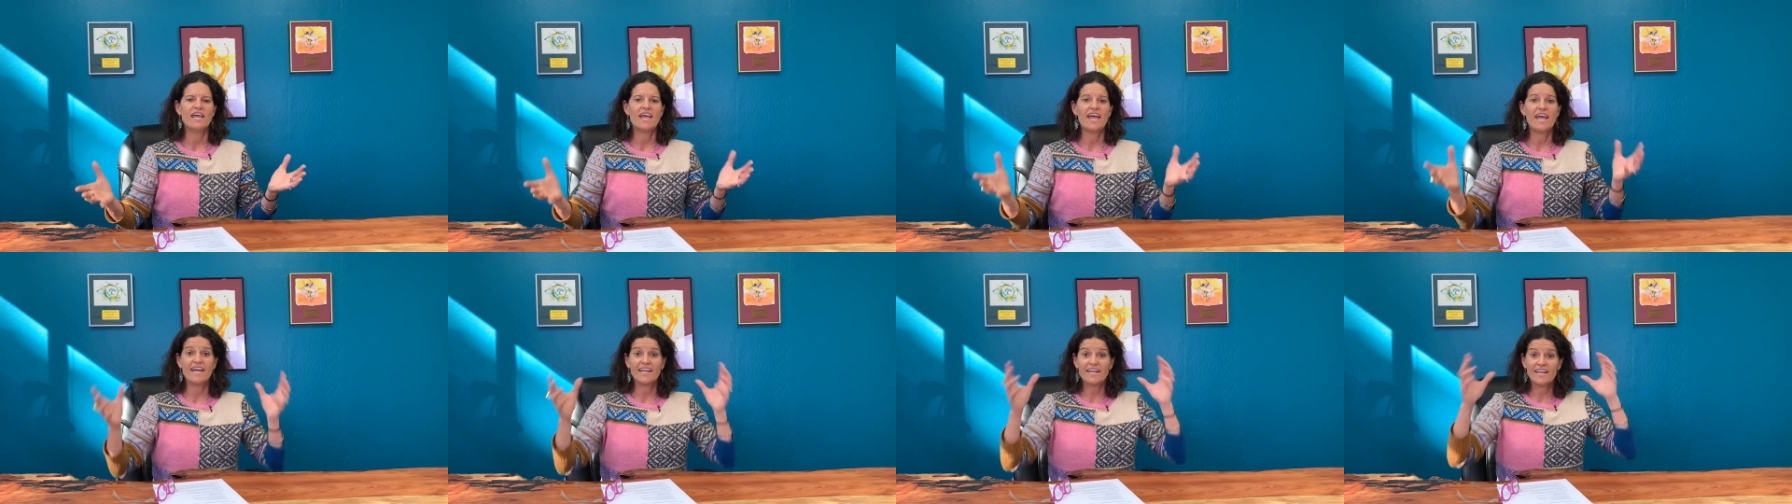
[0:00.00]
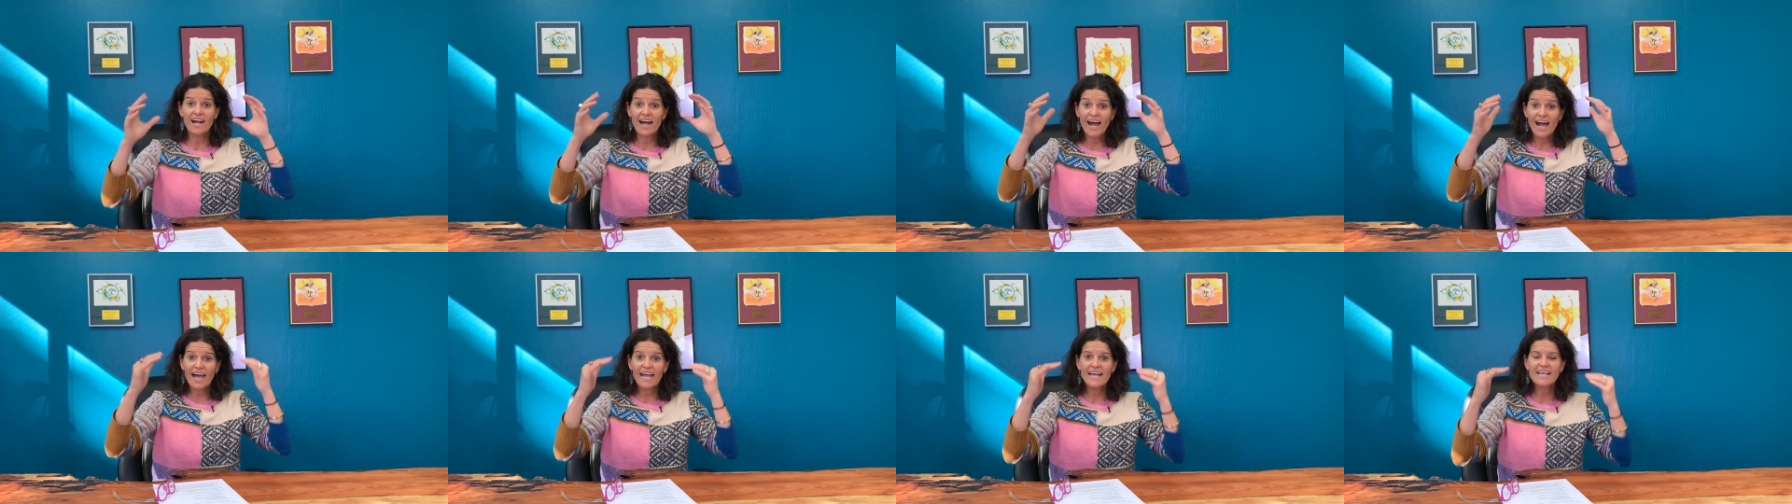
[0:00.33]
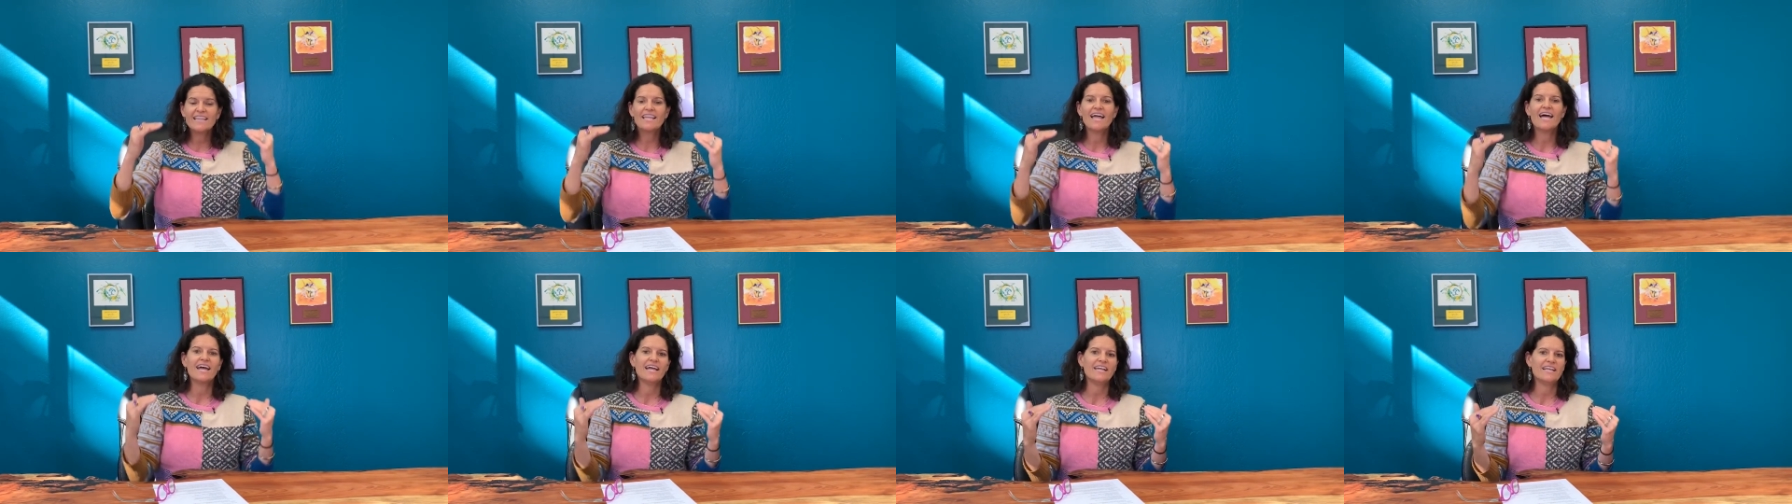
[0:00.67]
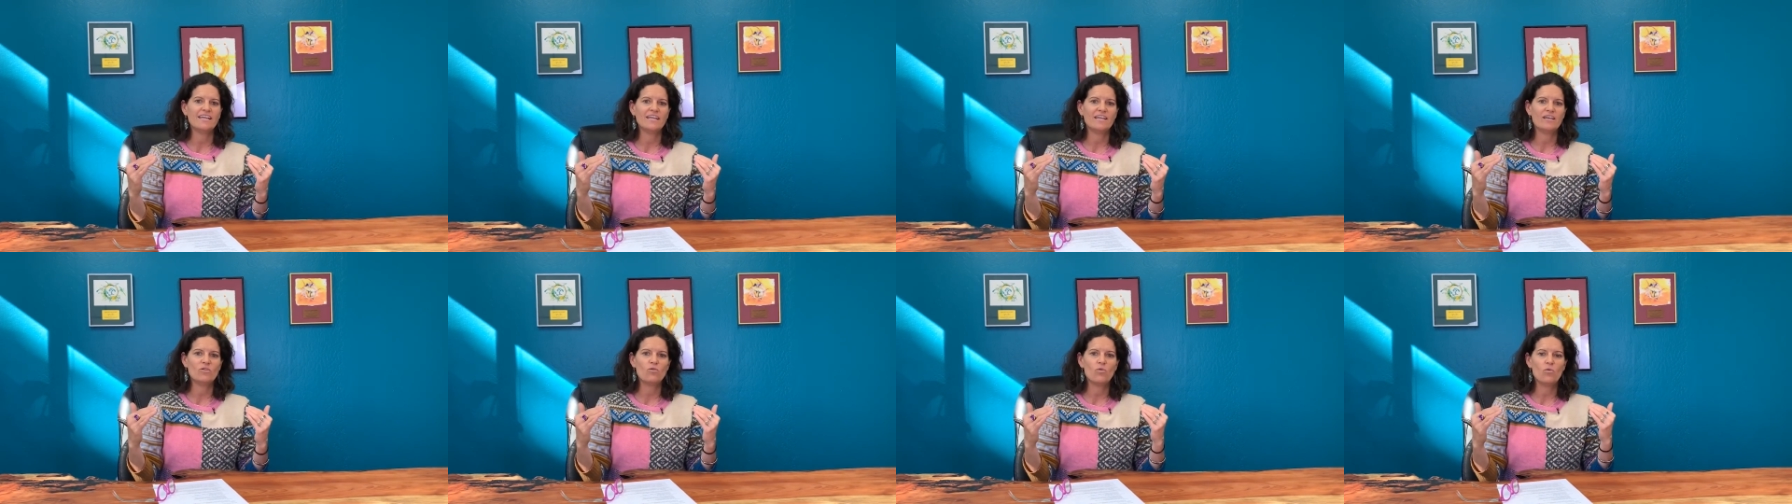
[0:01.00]
And it
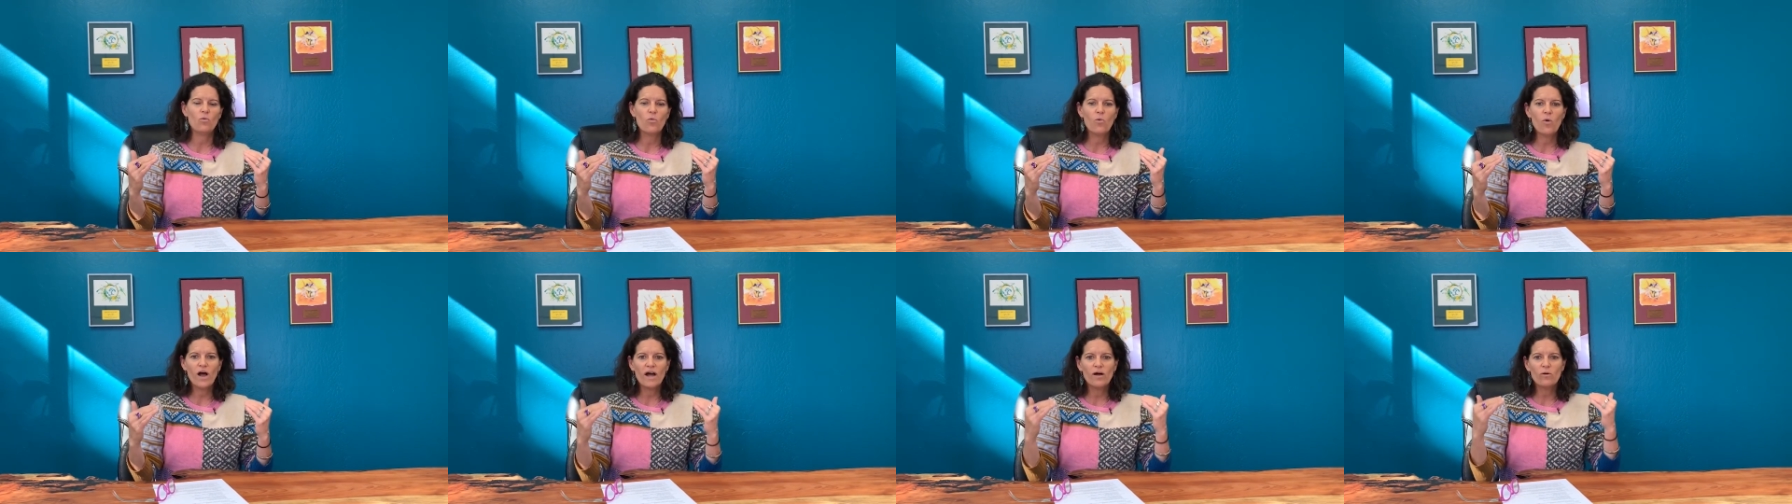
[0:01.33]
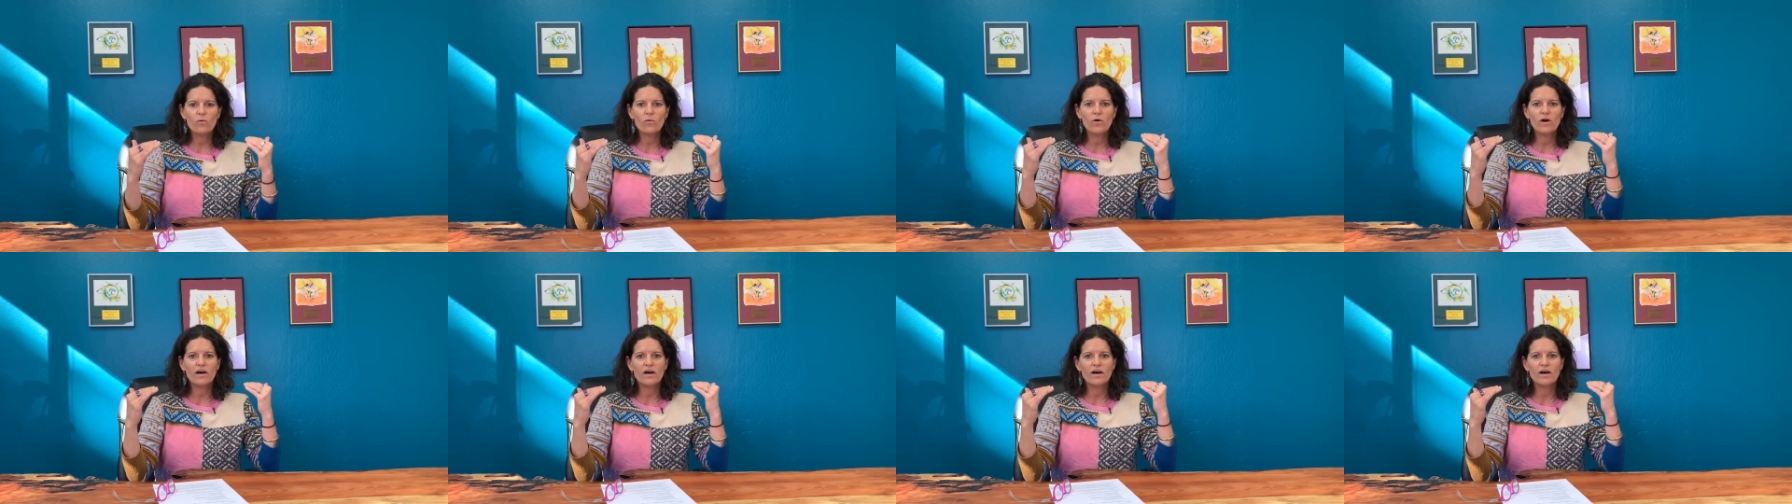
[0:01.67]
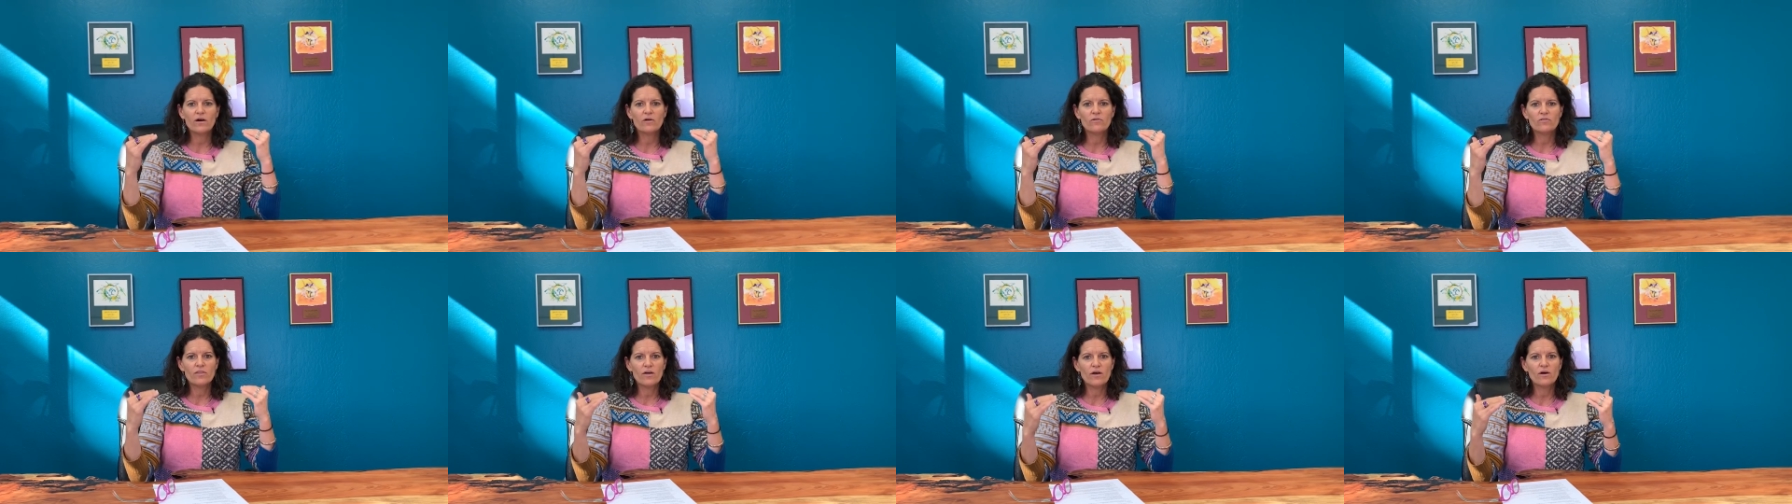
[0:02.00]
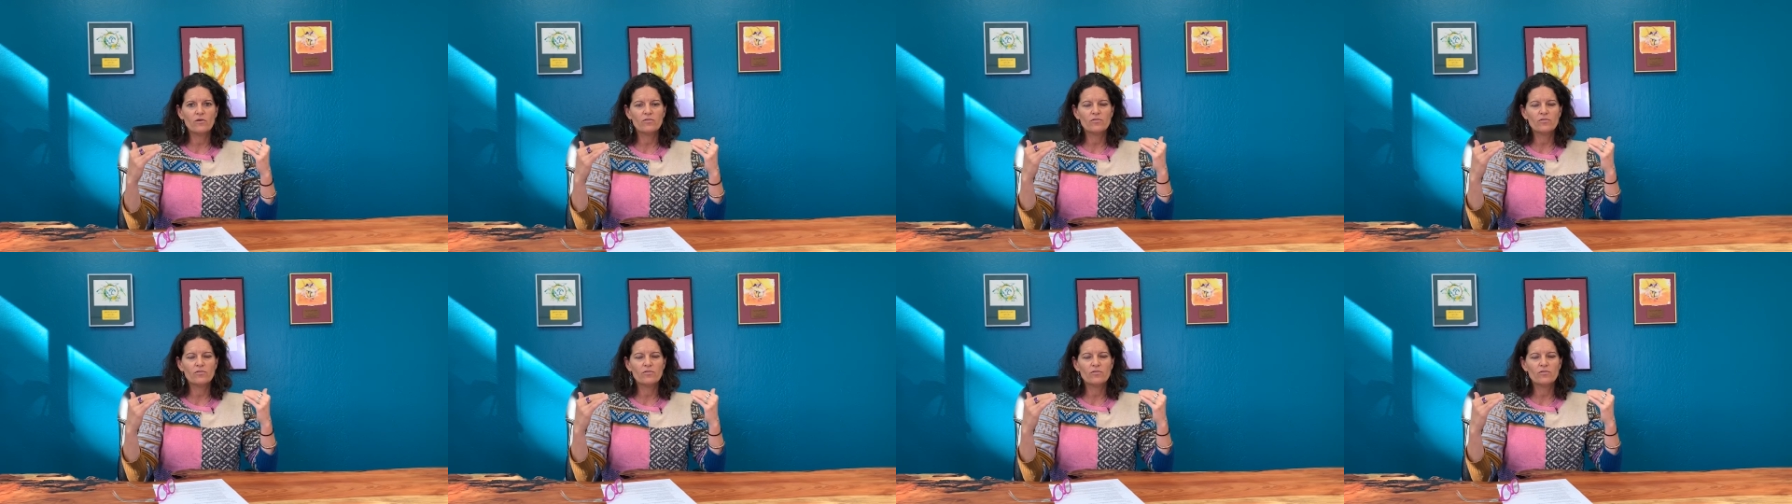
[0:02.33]
highlighted what were the,